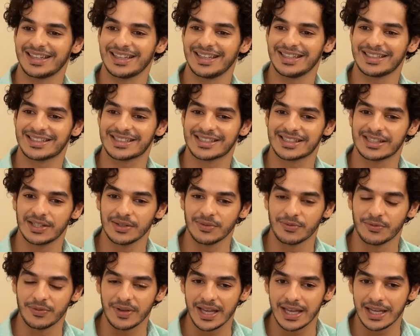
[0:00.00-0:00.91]
it's the
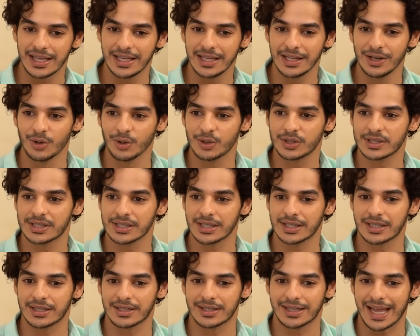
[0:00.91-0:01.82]
way he looks
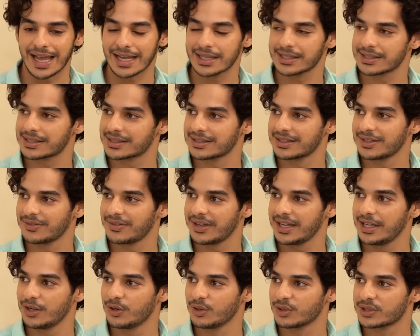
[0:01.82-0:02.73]
at text, the
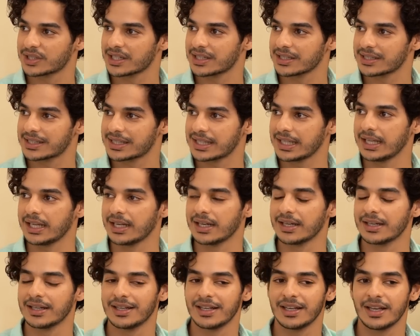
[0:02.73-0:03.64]
way he looks at a
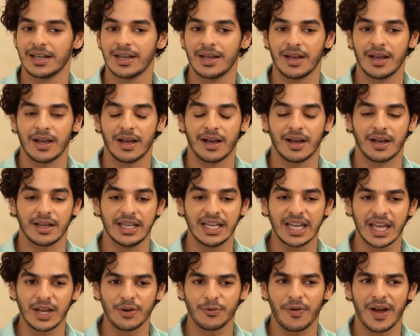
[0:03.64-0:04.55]
scene.
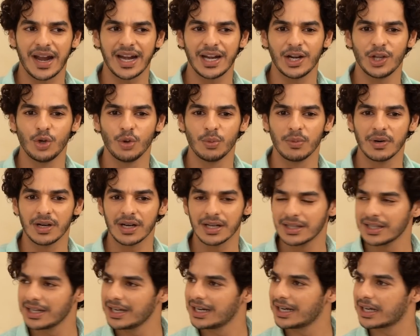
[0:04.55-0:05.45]
He can find humor
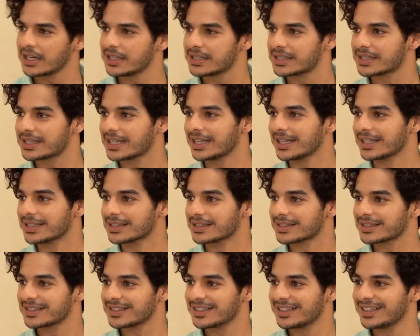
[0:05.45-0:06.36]
in the littlest
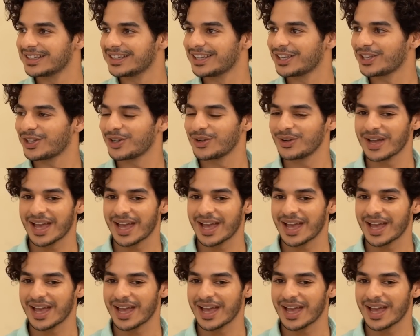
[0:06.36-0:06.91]
things, yeah. you know,